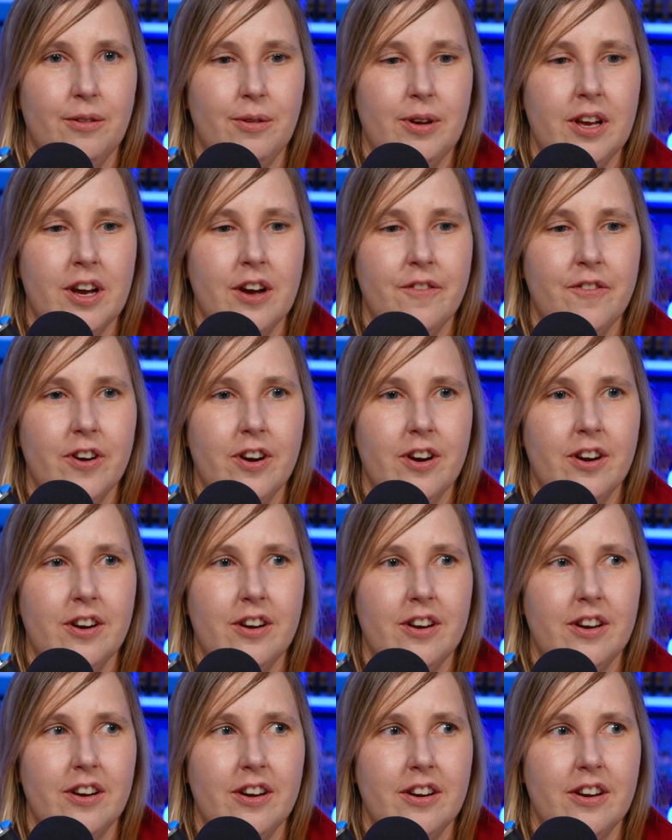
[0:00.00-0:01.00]
we
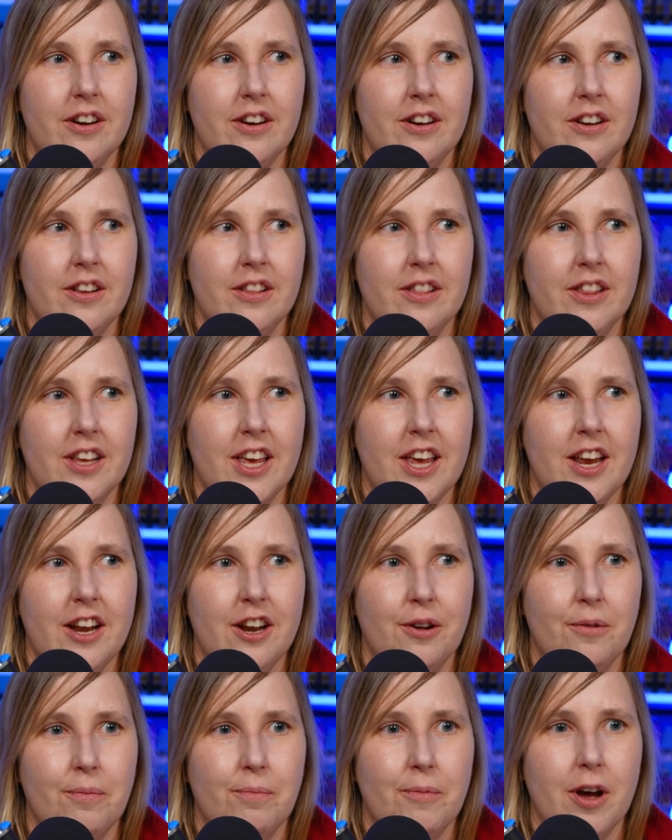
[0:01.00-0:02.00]
covered the
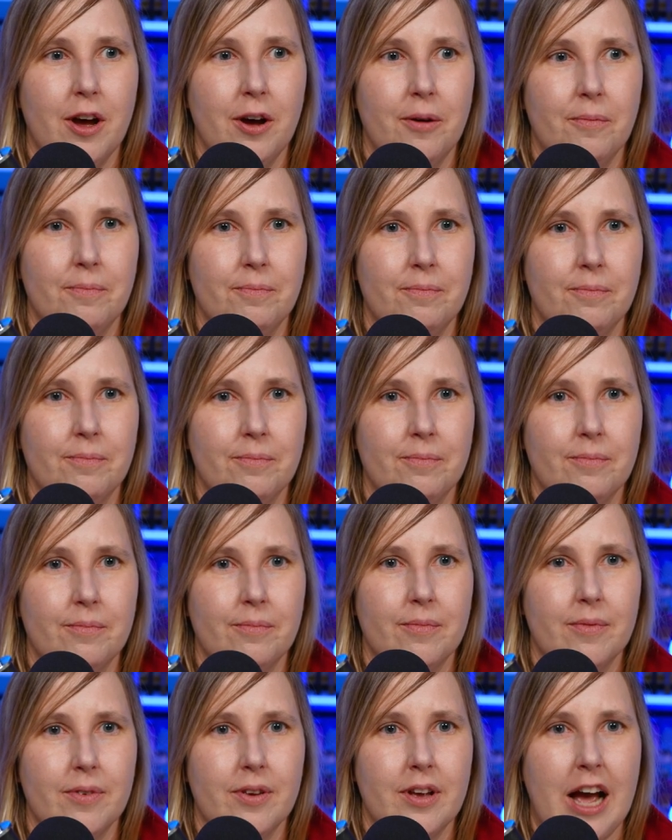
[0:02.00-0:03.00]
Kingdom Come
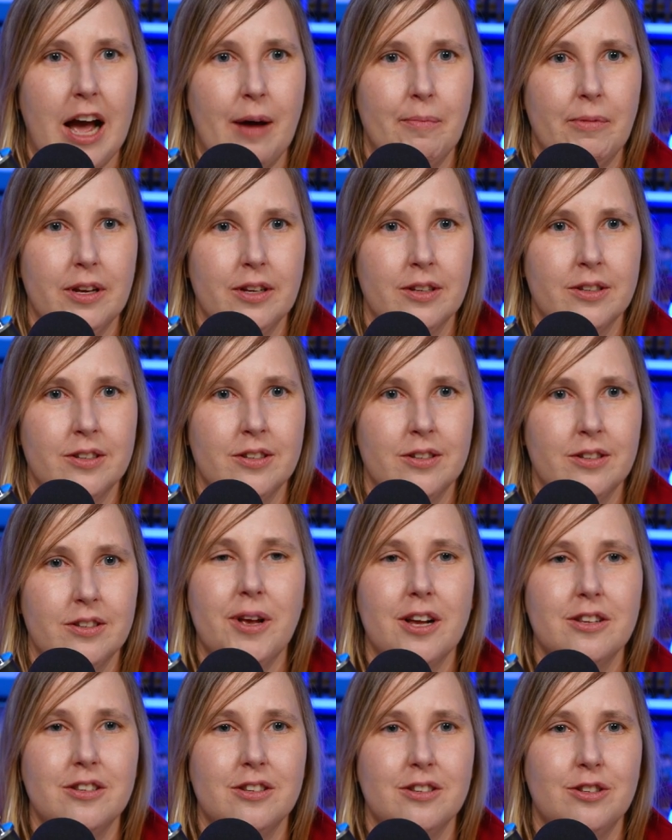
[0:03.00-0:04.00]
comics
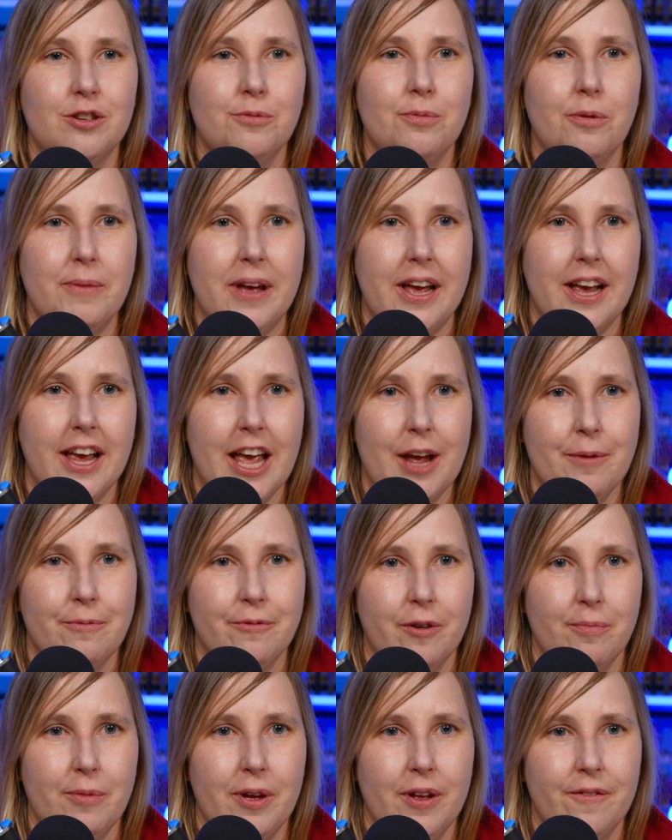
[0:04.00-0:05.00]
because of Superman came
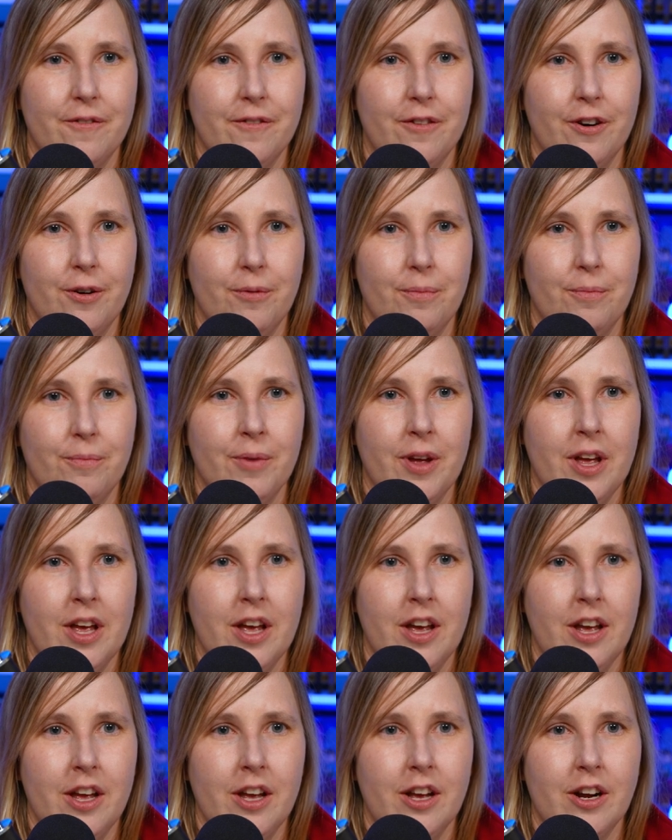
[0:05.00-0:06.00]
from it from
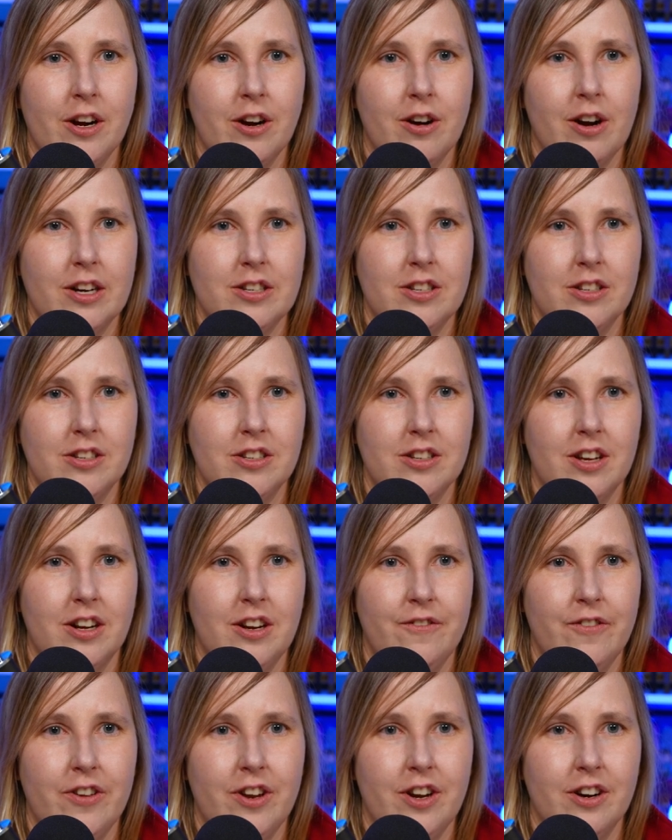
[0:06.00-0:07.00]
Crisis on
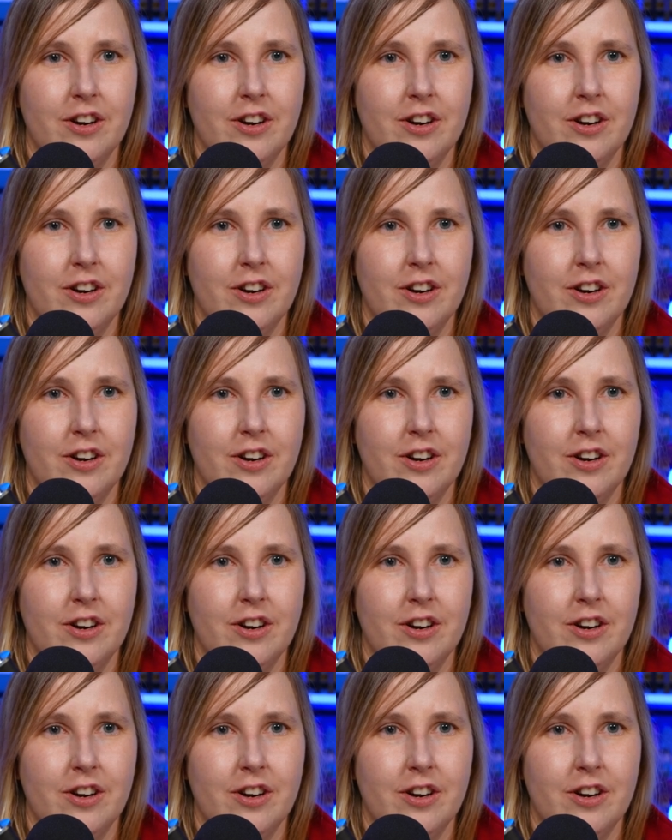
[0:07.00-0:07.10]
Infinite